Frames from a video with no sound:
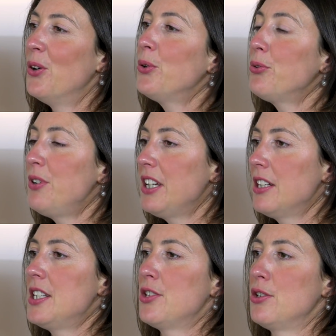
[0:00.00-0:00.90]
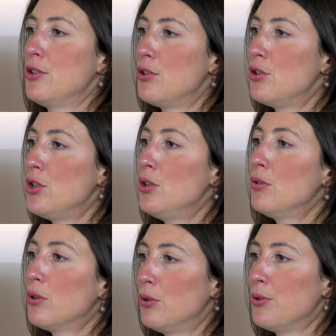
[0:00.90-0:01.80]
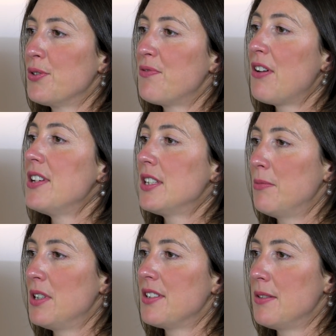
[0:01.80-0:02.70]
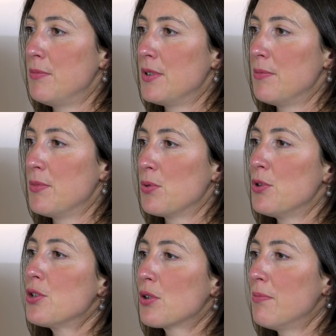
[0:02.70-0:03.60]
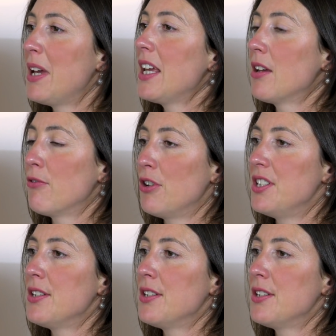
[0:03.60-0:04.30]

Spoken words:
All three conditions do cause very similar symptoms, which can make it very